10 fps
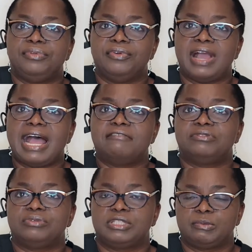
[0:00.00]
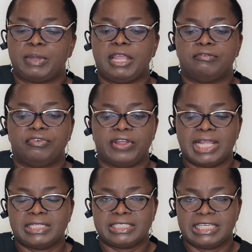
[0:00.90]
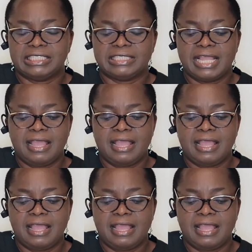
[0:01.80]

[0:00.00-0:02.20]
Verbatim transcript: you have to spend for your skill.